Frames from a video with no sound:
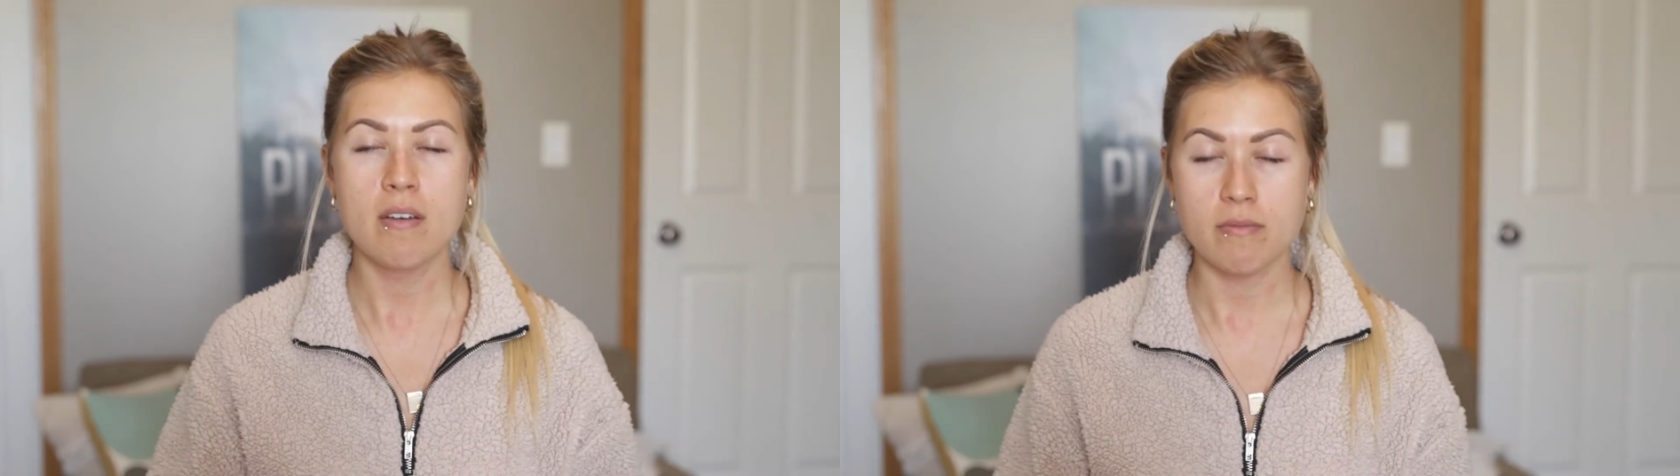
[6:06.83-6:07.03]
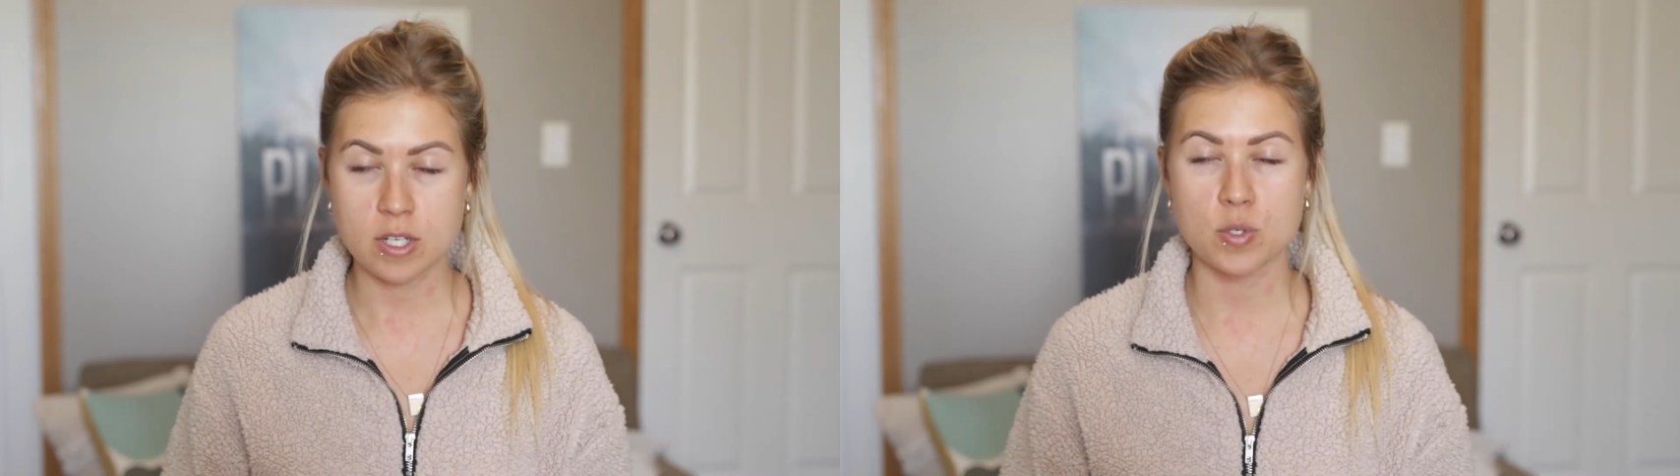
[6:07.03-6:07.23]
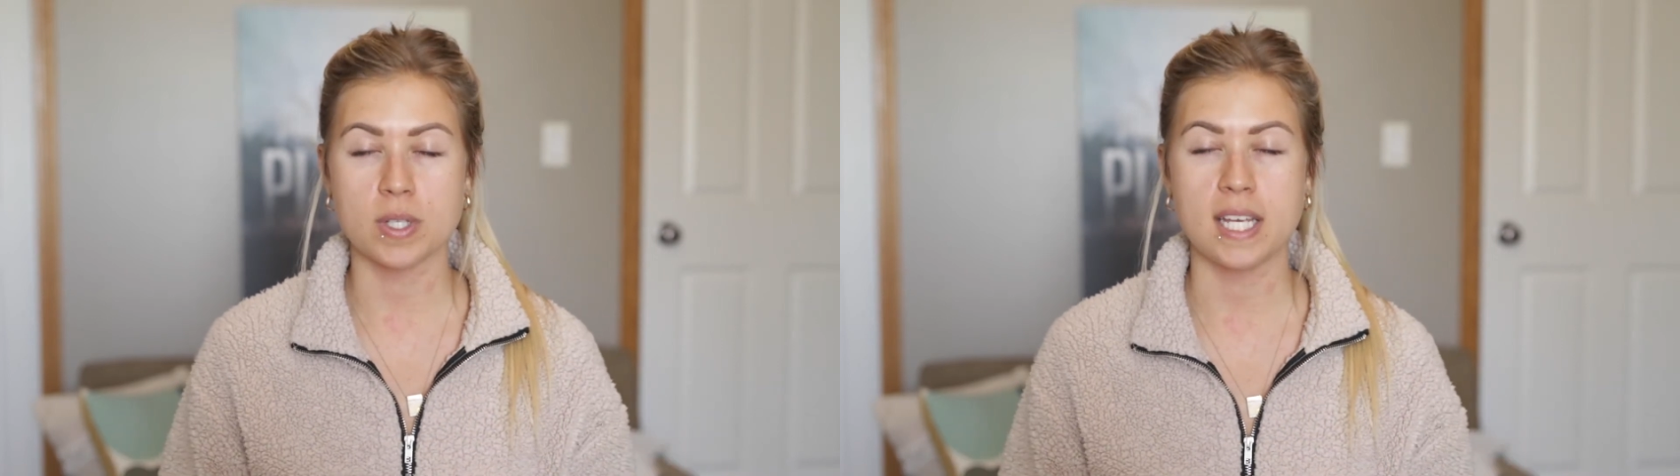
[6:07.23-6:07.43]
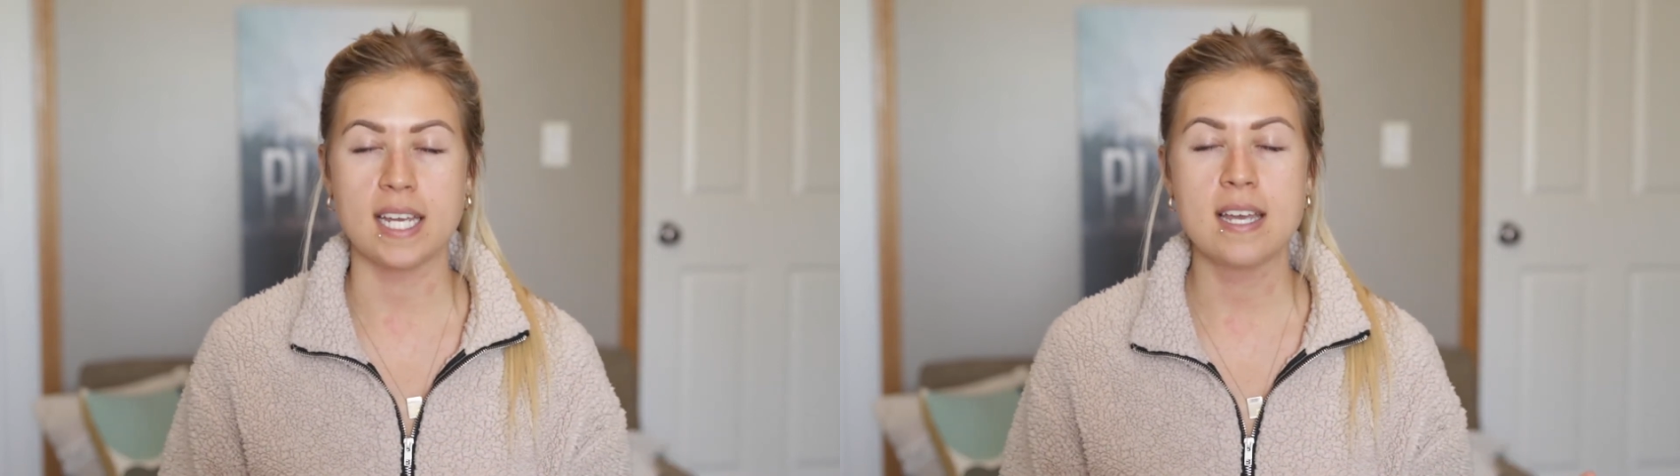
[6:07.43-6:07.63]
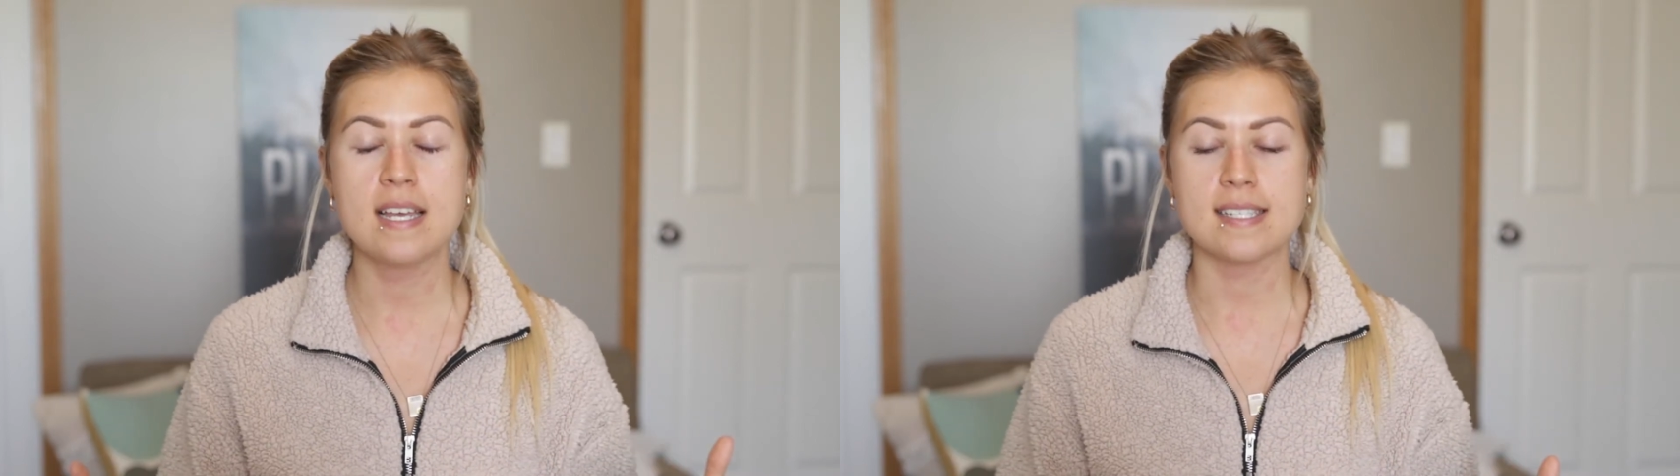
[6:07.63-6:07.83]

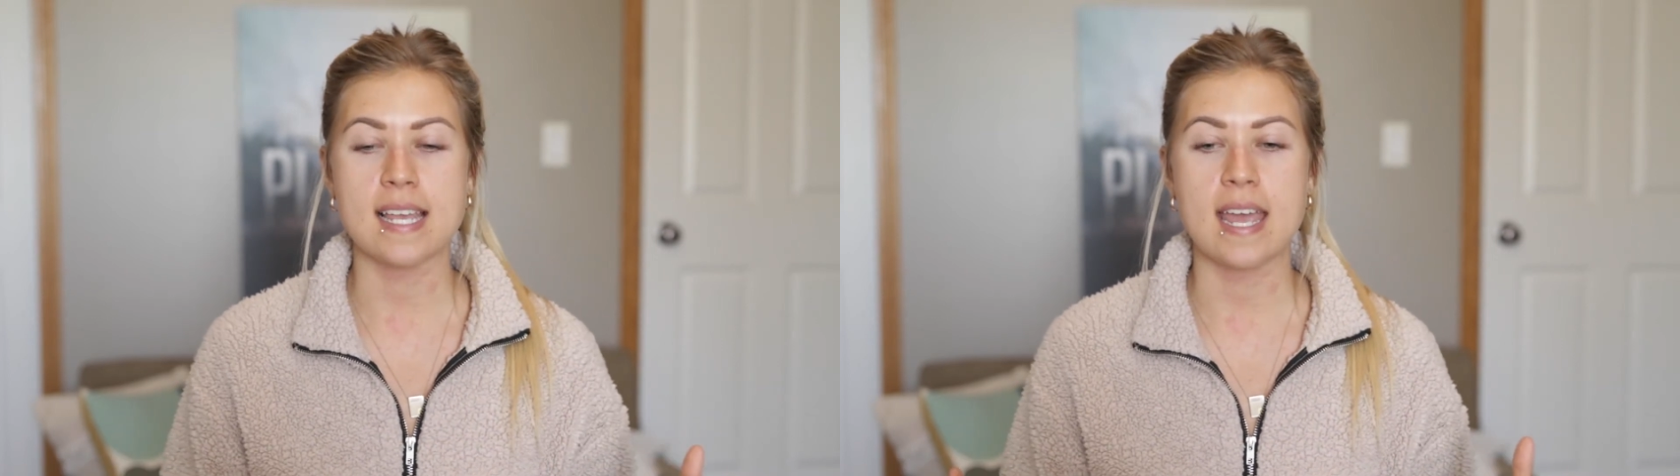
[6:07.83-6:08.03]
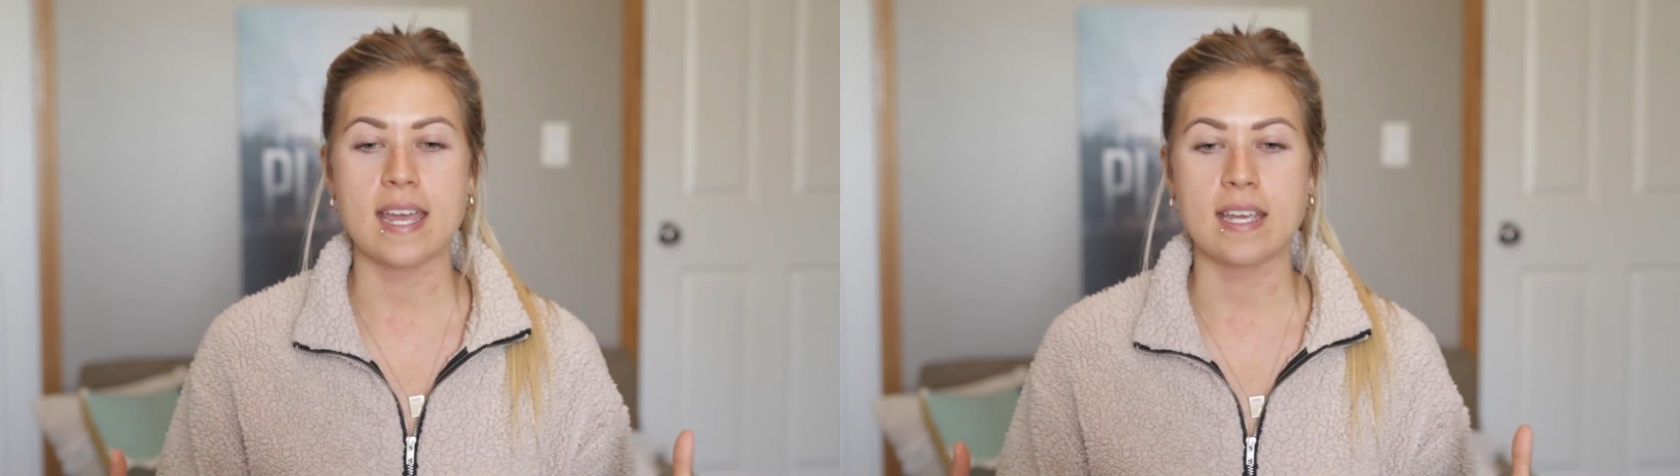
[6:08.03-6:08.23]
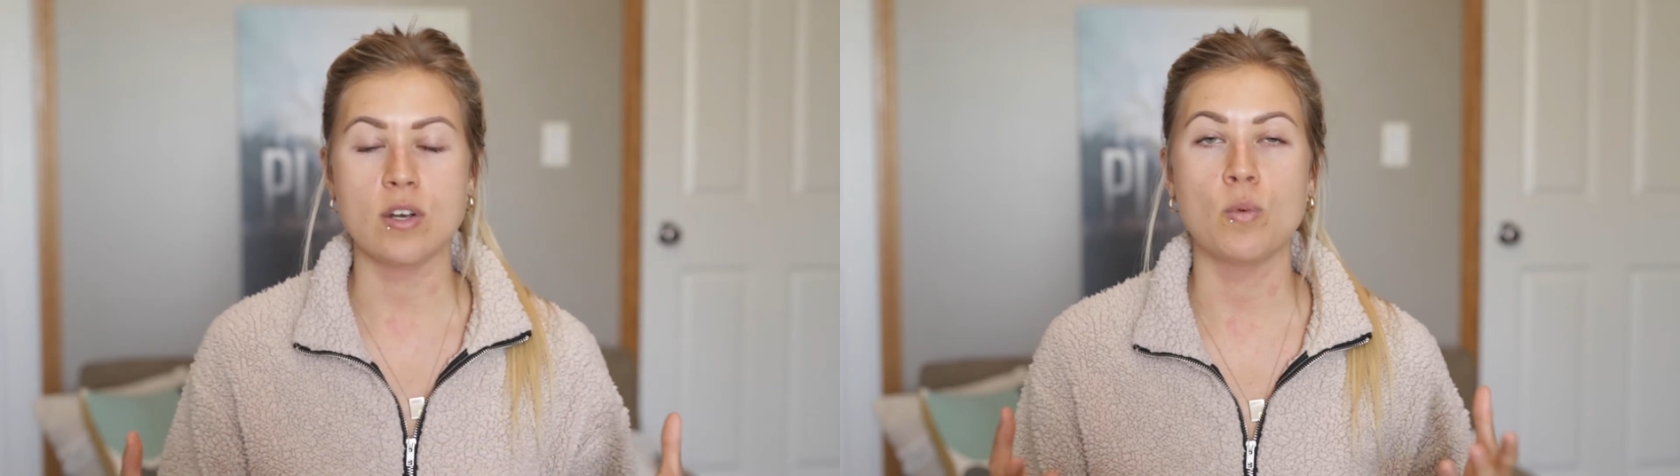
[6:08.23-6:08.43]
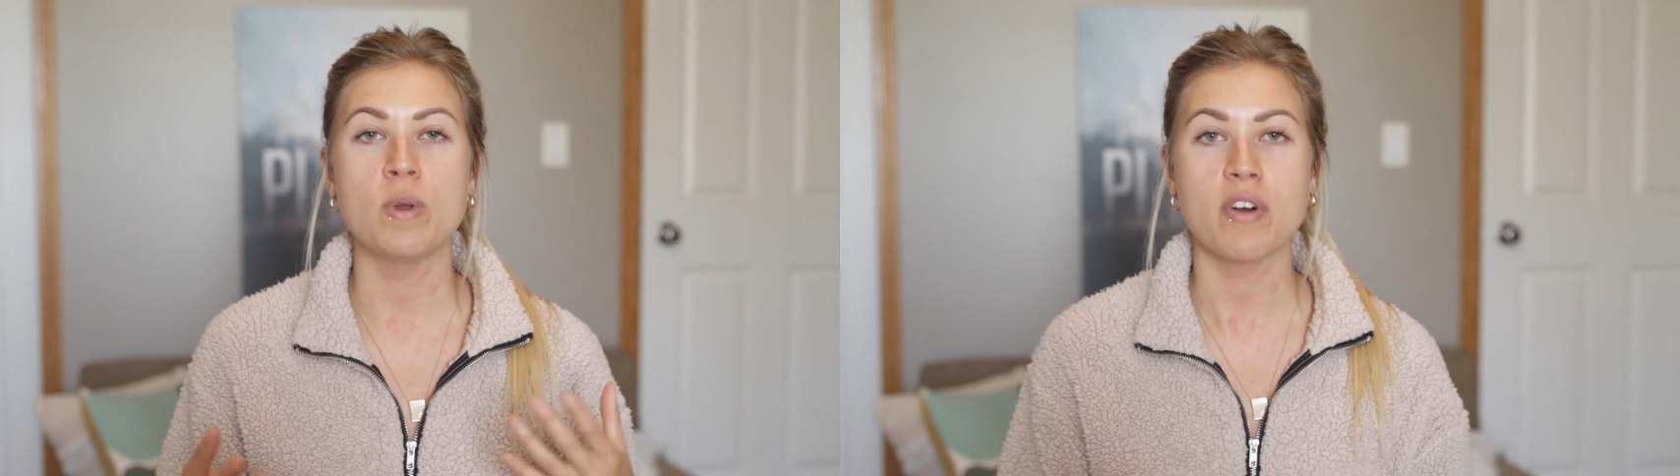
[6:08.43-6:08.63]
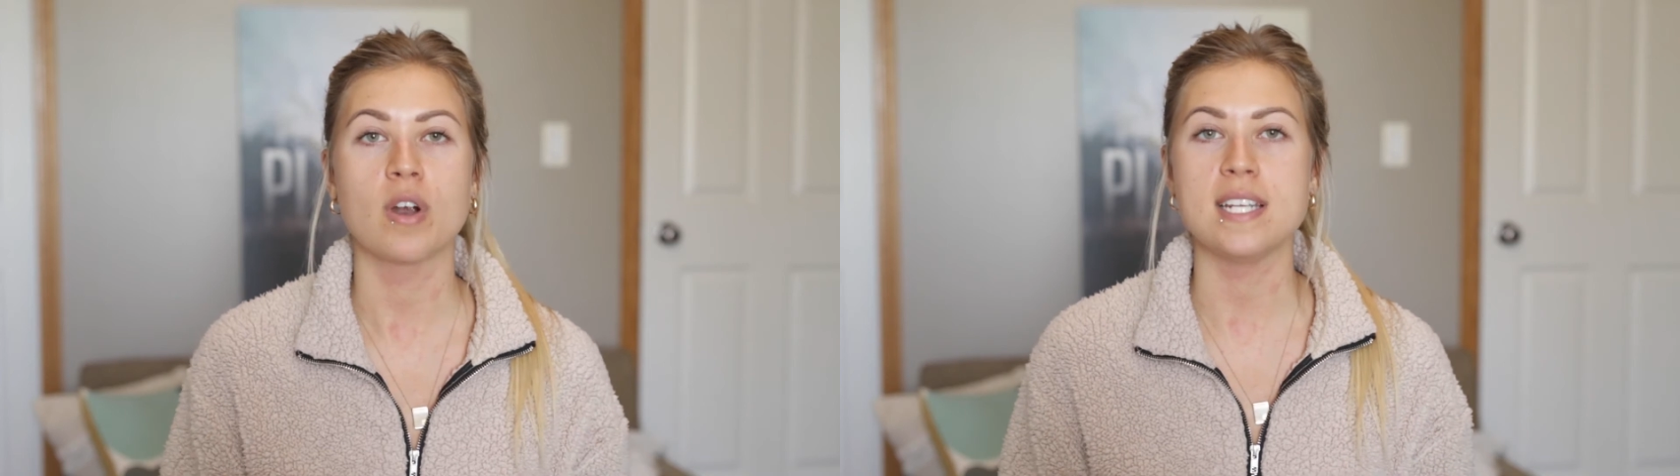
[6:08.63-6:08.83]
visually saying,
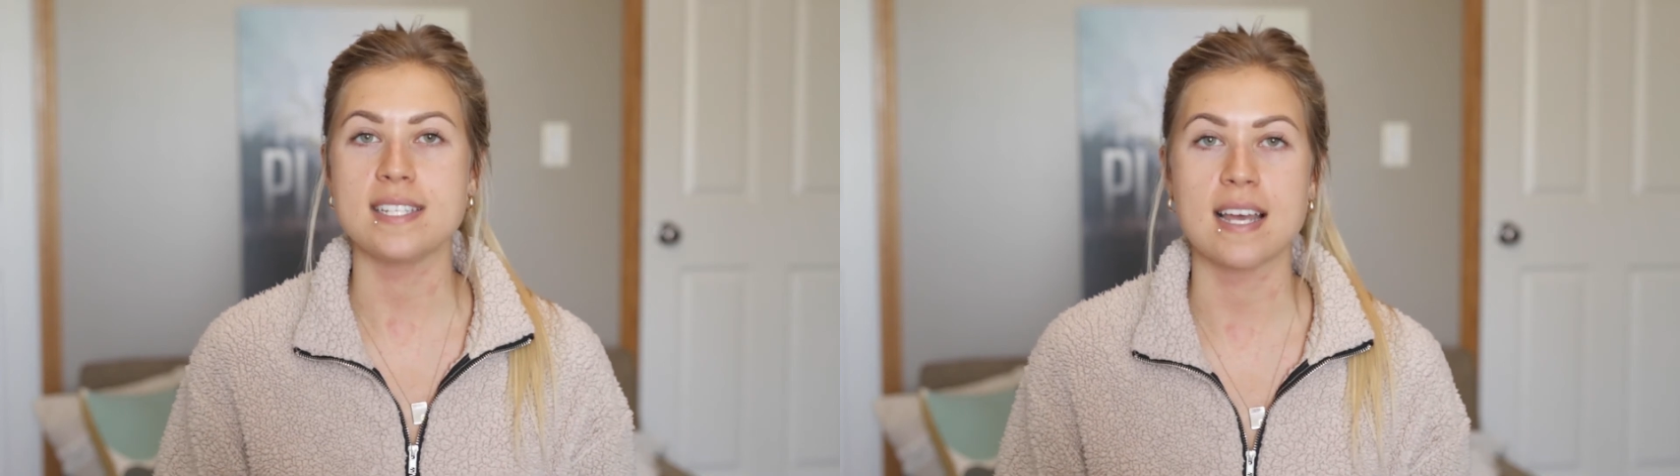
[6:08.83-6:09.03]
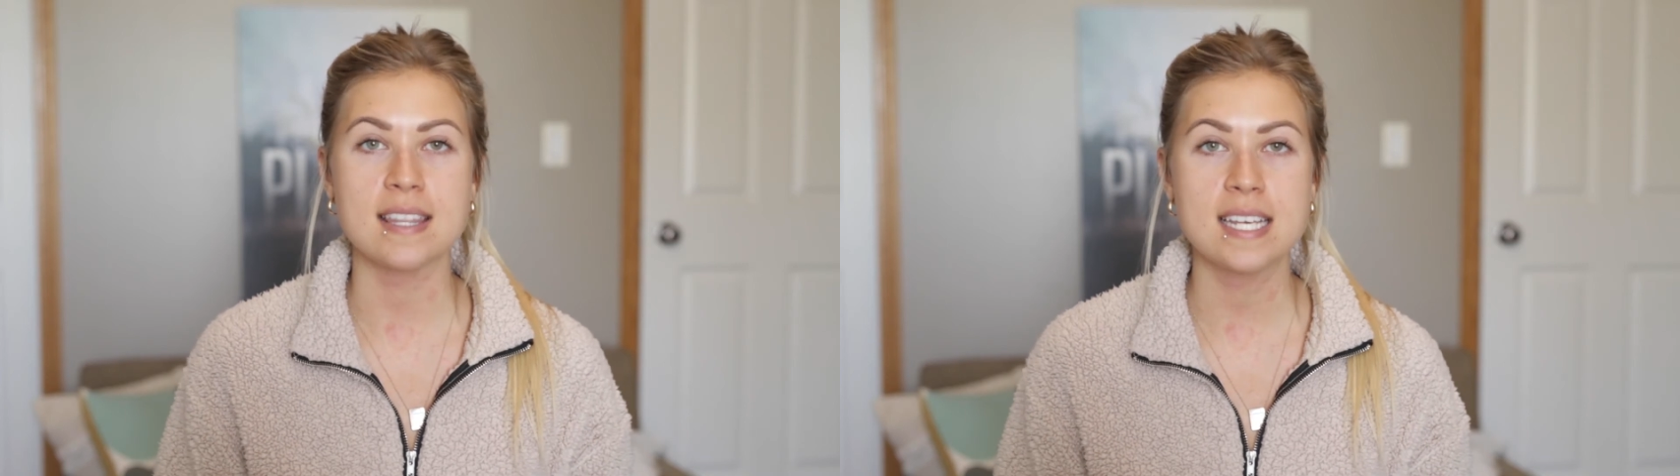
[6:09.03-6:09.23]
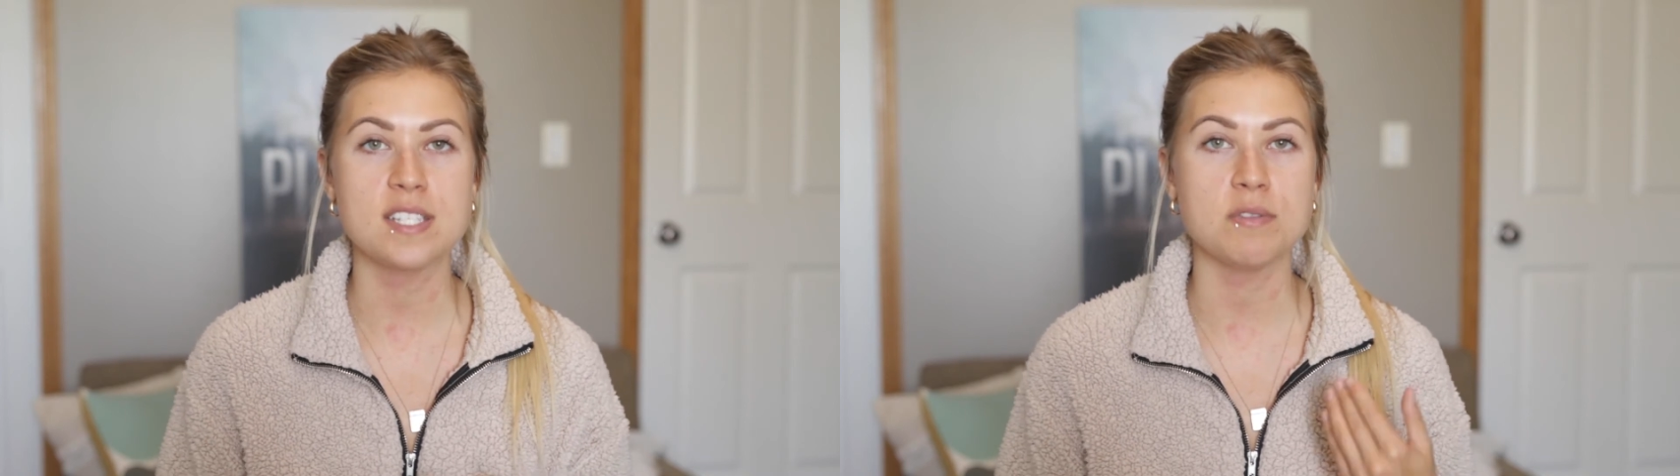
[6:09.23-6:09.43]
we've already done this.